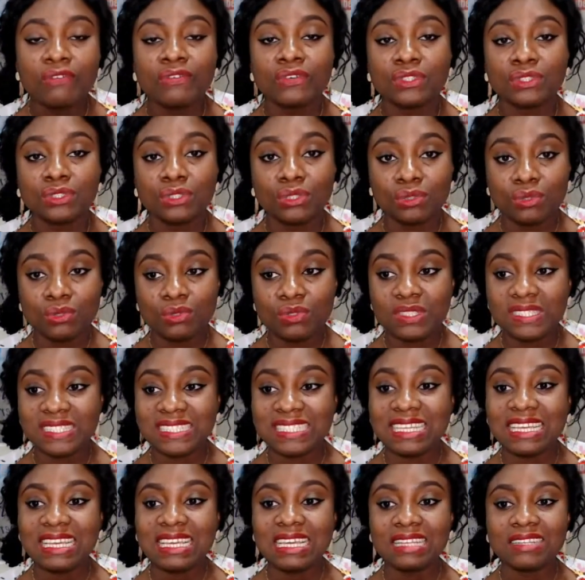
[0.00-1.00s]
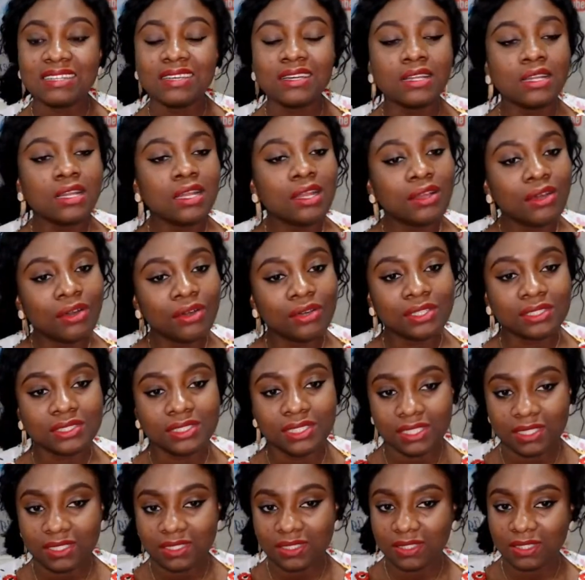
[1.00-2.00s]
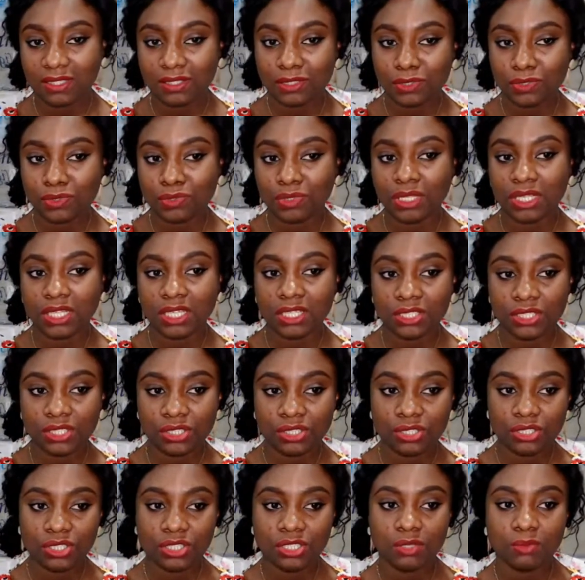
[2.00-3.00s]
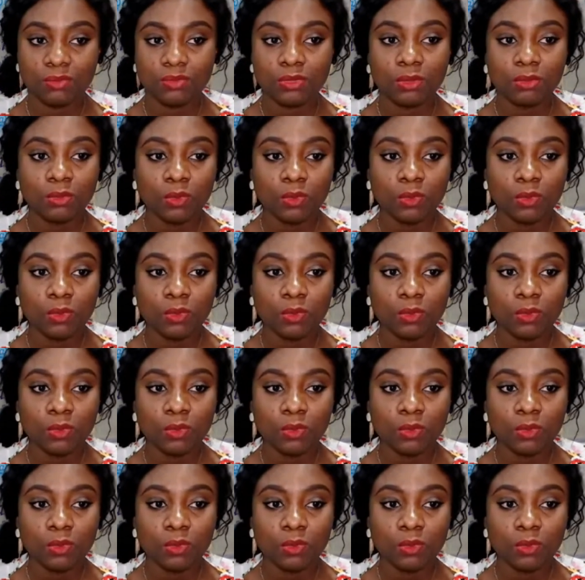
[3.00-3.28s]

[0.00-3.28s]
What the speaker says: for those in a long distance relationship.